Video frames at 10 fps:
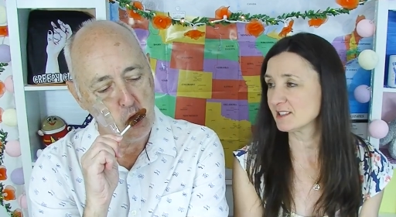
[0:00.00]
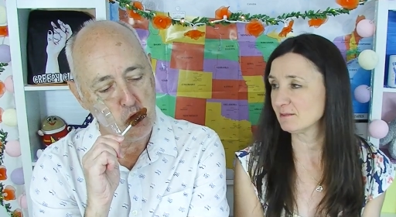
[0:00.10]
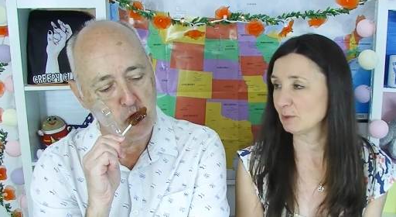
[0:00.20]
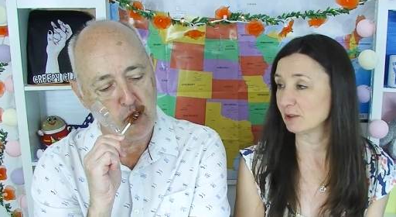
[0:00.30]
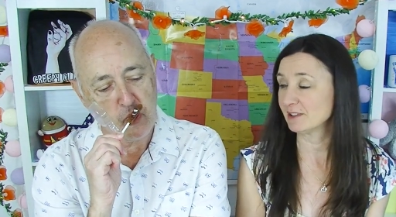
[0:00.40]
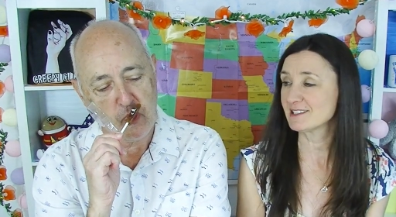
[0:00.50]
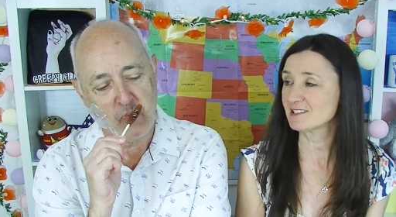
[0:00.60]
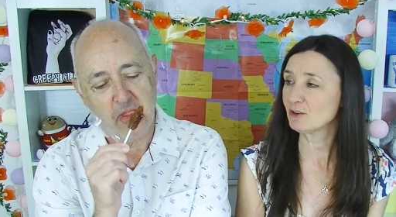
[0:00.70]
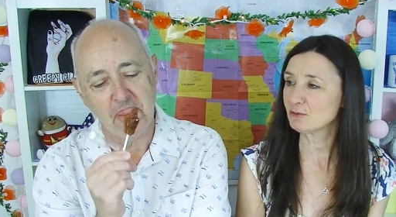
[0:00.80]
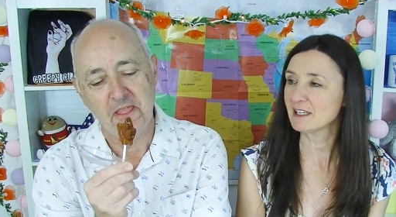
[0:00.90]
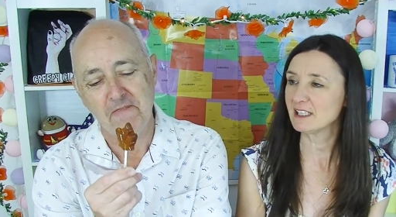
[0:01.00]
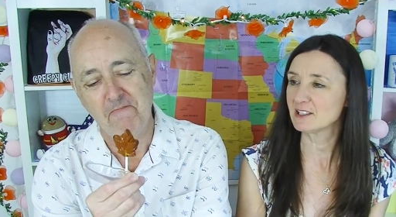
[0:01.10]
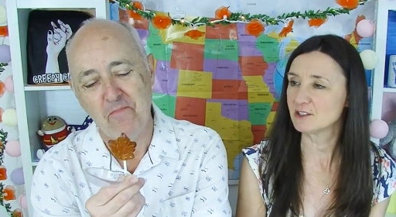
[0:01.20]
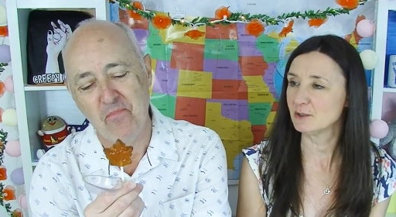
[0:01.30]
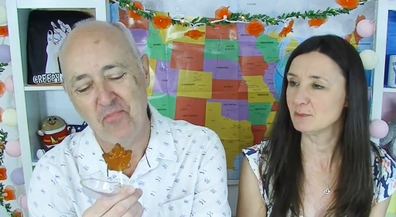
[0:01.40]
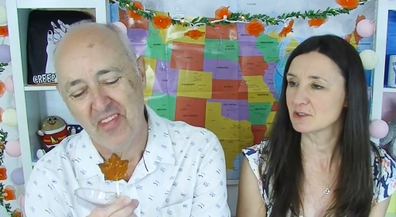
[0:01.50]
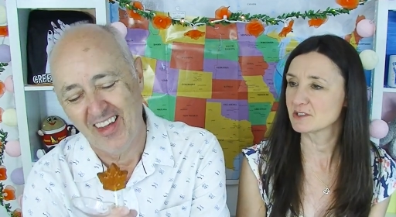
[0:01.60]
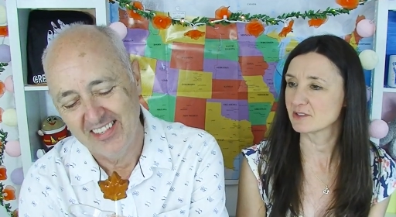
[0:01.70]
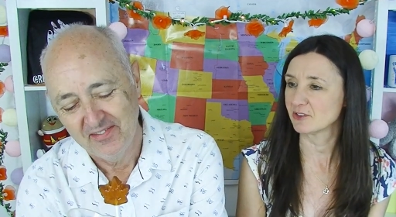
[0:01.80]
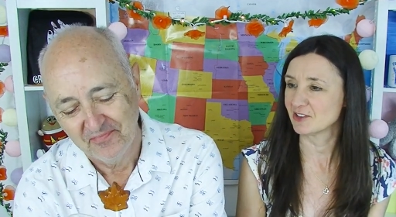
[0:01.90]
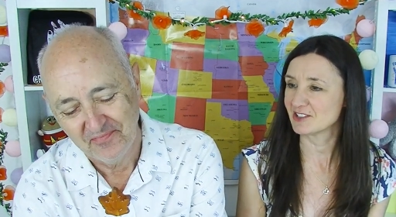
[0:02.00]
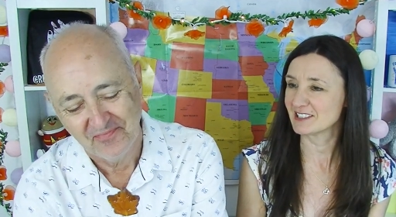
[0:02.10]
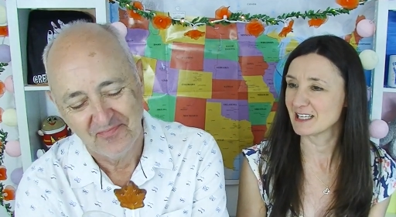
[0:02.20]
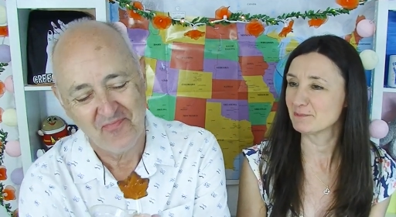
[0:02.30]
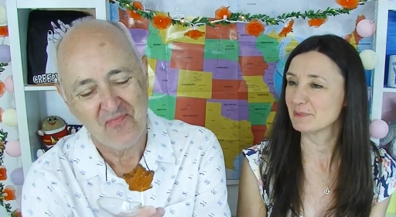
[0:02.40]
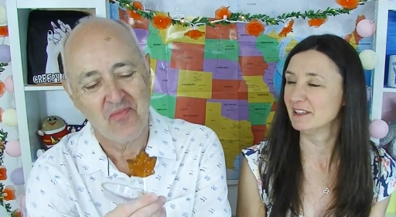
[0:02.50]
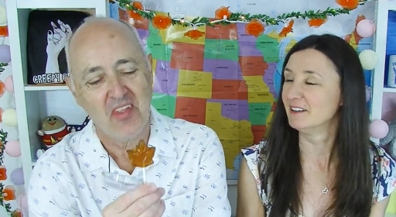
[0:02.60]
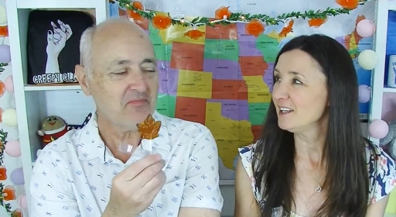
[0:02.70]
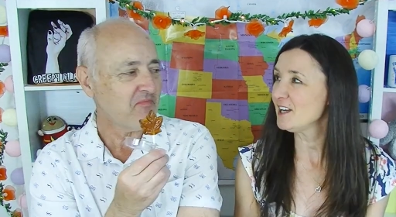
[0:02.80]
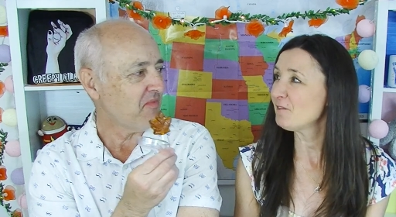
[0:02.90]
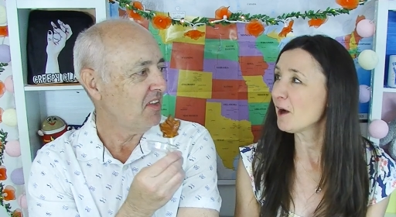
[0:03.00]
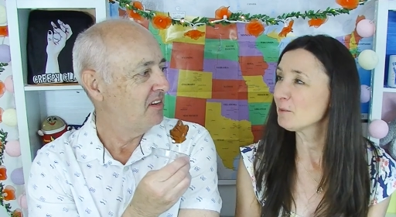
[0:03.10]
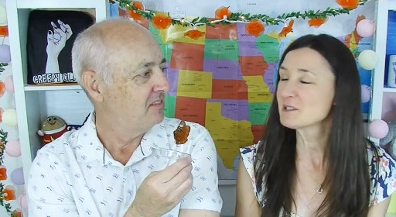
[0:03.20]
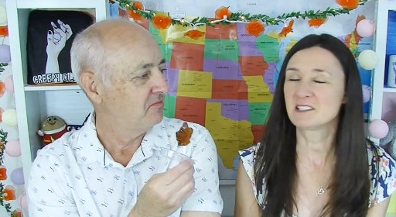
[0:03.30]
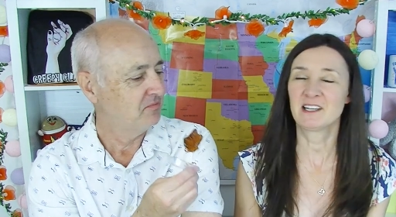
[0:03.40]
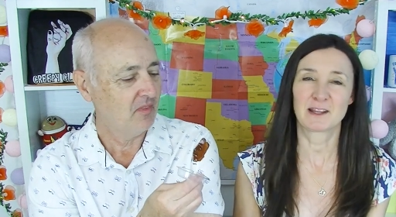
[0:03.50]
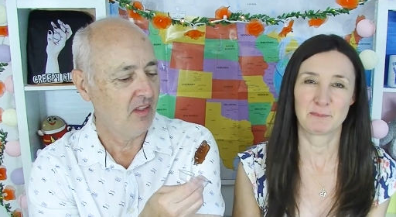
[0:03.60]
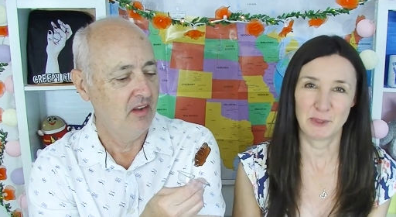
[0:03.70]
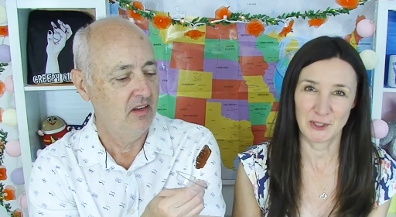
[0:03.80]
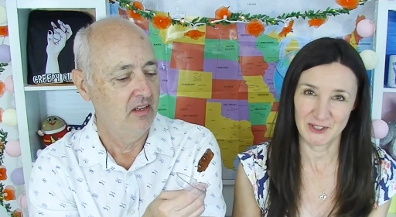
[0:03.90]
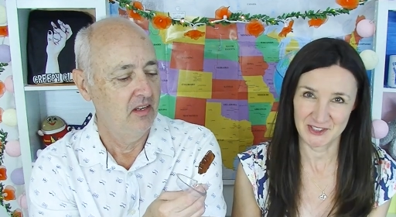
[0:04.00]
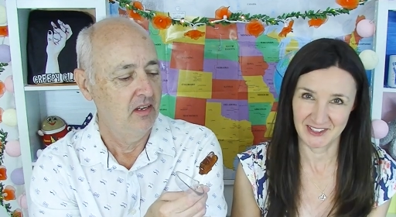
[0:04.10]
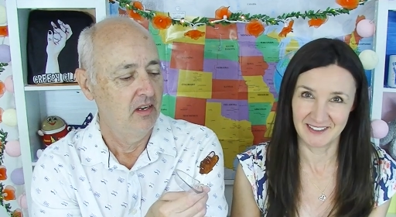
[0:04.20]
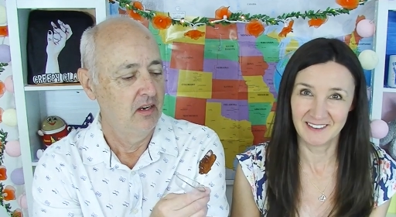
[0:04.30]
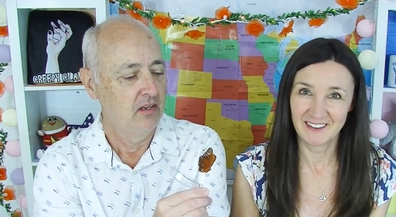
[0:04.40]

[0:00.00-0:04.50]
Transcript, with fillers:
Speaker 1: well, it's not really cute because it's on a stick, but if I was another person,